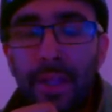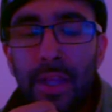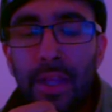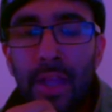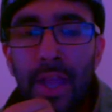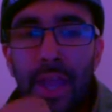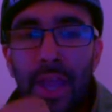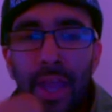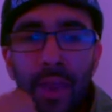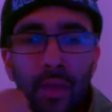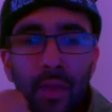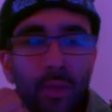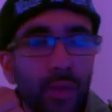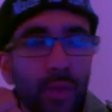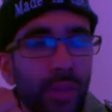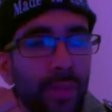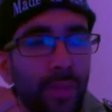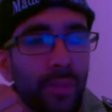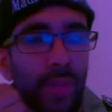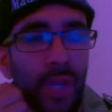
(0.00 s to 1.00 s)
And
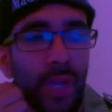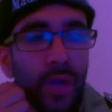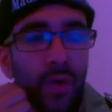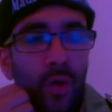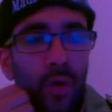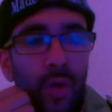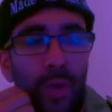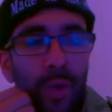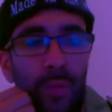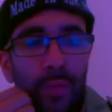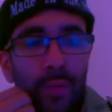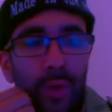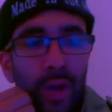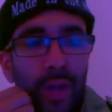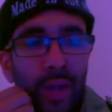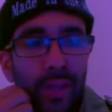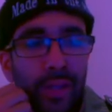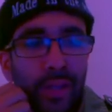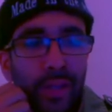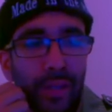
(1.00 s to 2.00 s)
with the Bitcoin
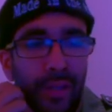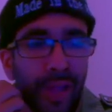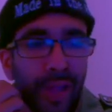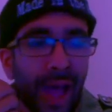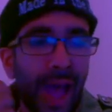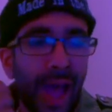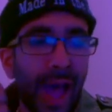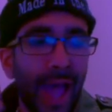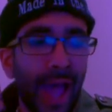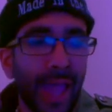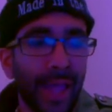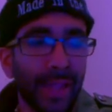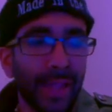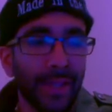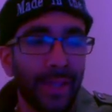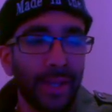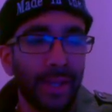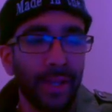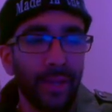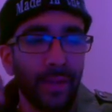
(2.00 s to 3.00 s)
price as high
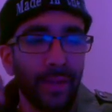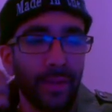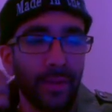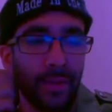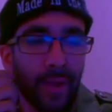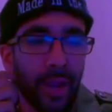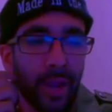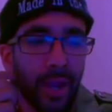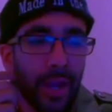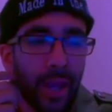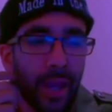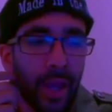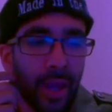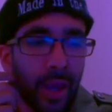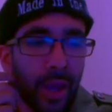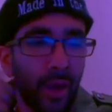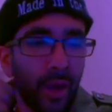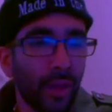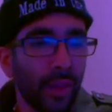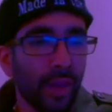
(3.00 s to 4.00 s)
as it is right
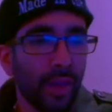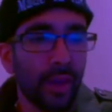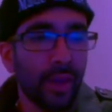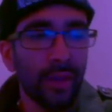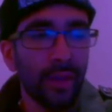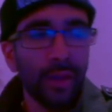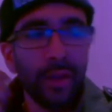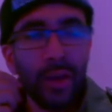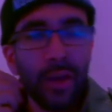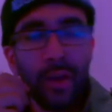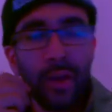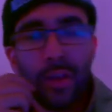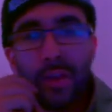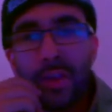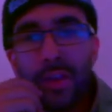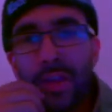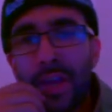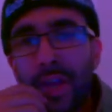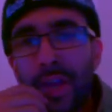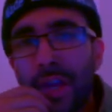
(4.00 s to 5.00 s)
now, and that's another
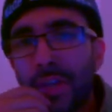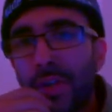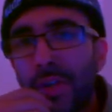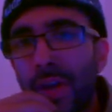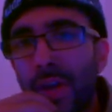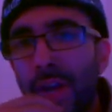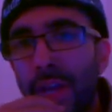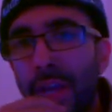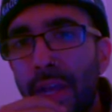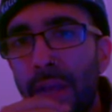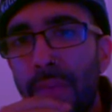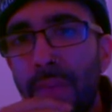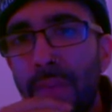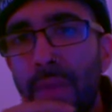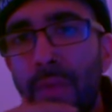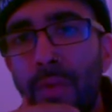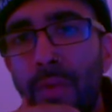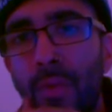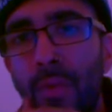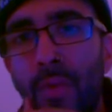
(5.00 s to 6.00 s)
thing I try to get
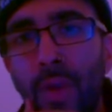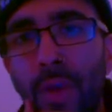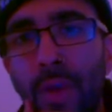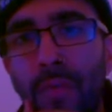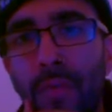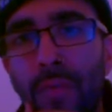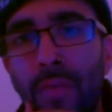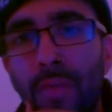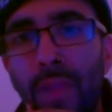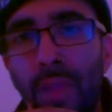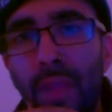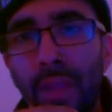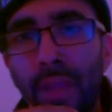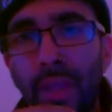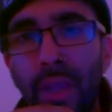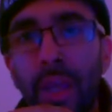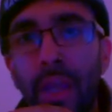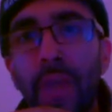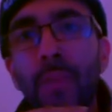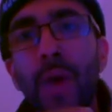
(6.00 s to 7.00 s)
people away from
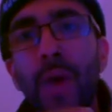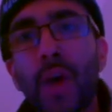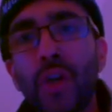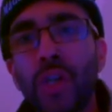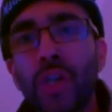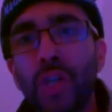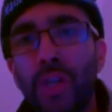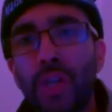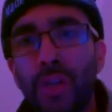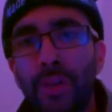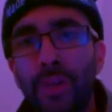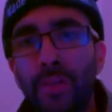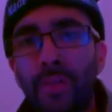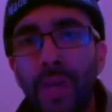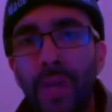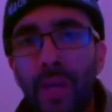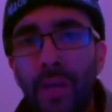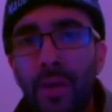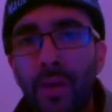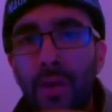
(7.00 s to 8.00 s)
thinking about just
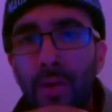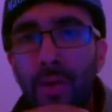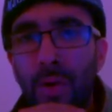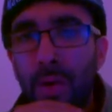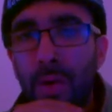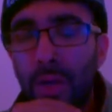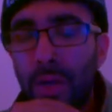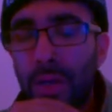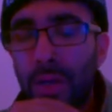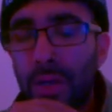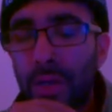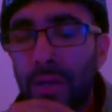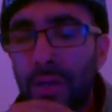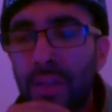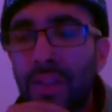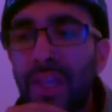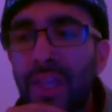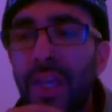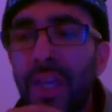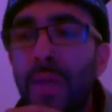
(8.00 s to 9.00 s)
Bitcoin.
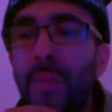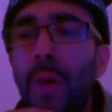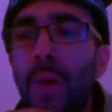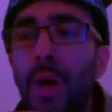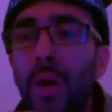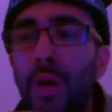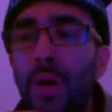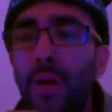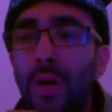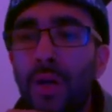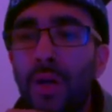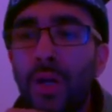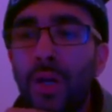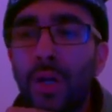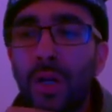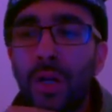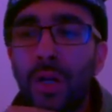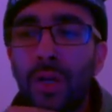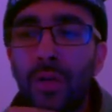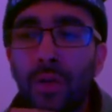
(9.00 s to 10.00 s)
Think about
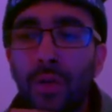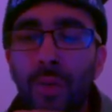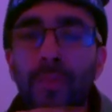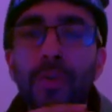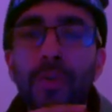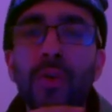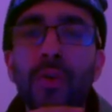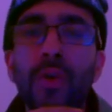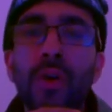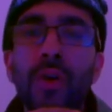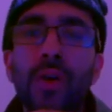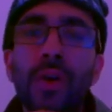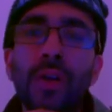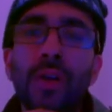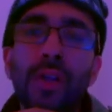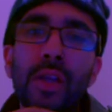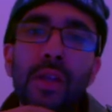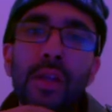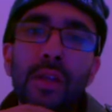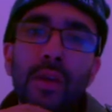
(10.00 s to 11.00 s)

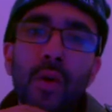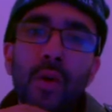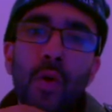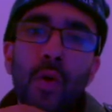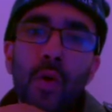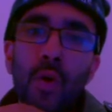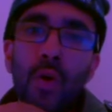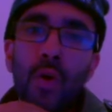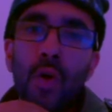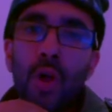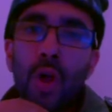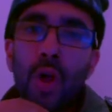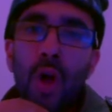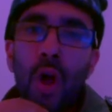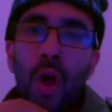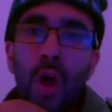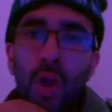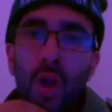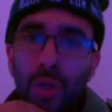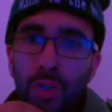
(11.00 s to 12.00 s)
cryptocurrency as a whole,
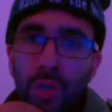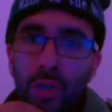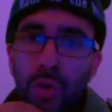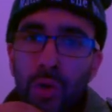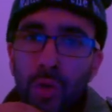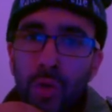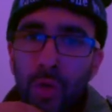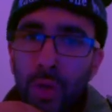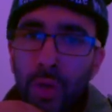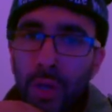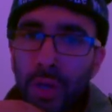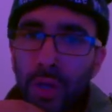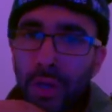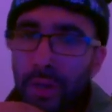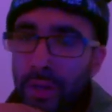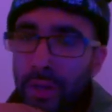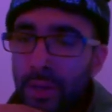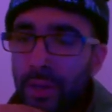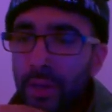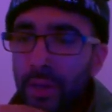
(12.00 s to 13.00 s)

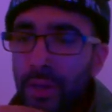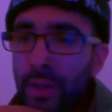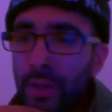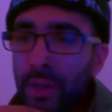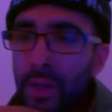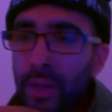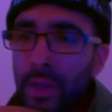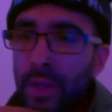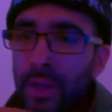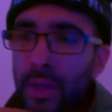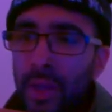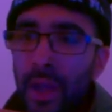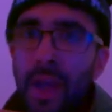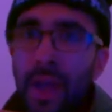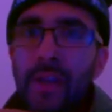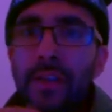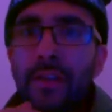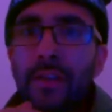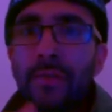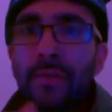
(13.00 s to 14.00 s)
altcoins,
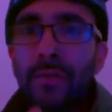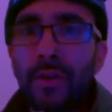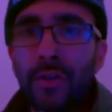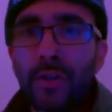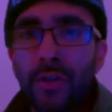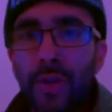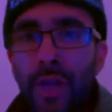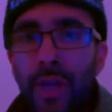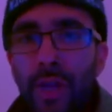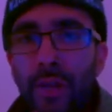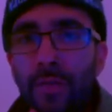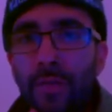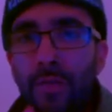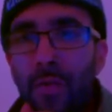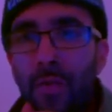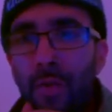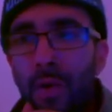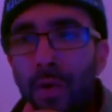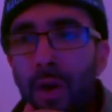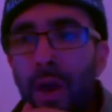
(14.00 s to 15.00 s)
as if you're trading
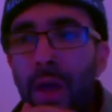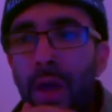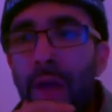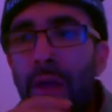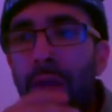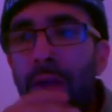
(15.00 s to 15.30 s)
Forex.